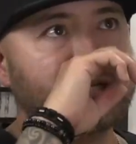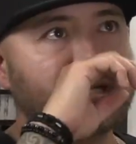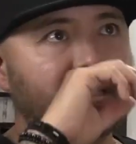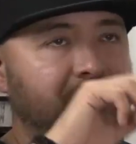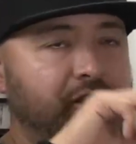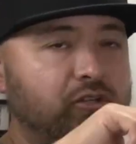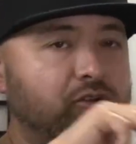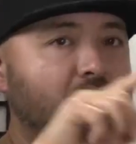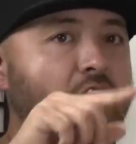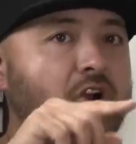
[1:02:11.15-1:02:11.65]

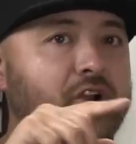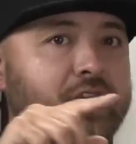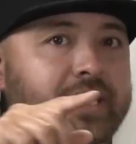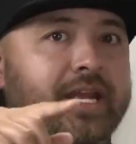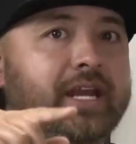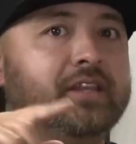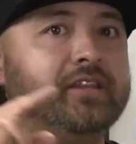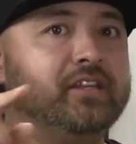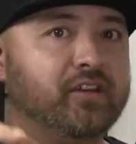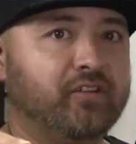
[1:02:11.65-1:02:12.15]
Lil Artie
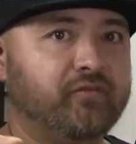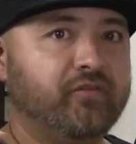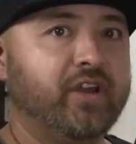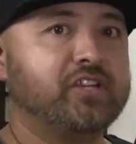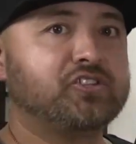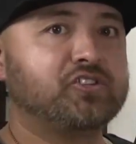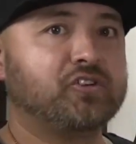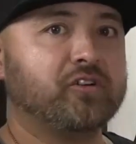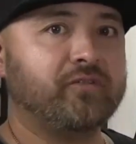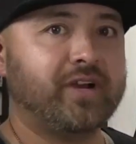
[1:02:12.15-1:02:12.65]
and the
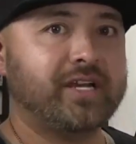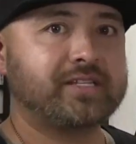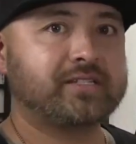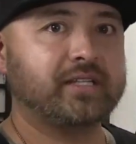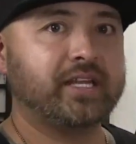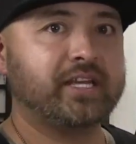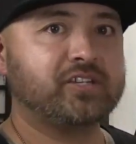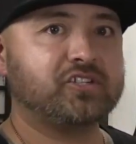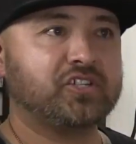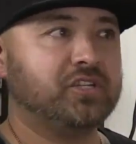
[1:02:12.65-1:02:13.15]
Adventure of
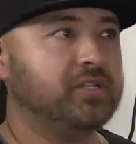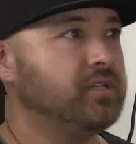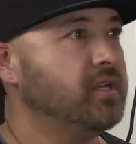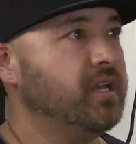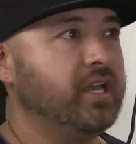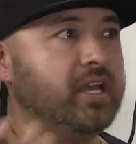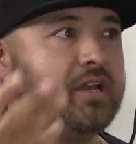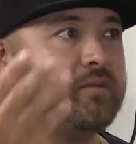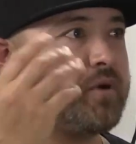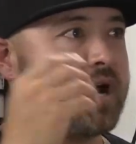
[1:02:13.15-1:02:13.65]
Isolation,
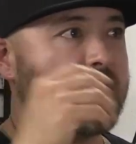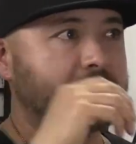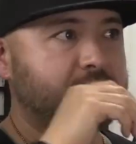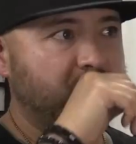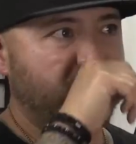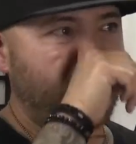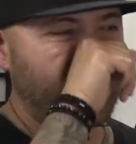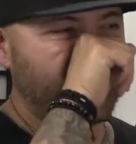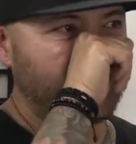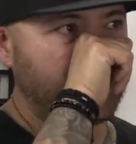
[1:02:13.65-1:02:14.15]
it pops
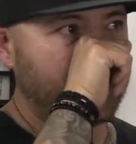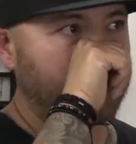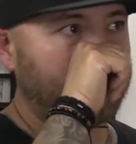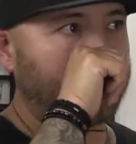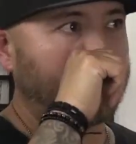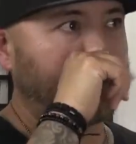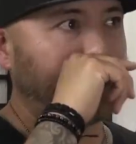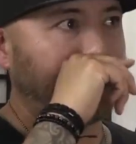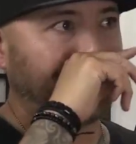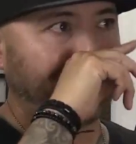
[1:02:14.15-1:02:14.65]
right up.
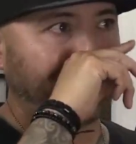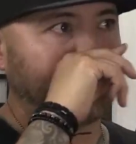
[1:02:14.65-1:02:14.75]
Awesome.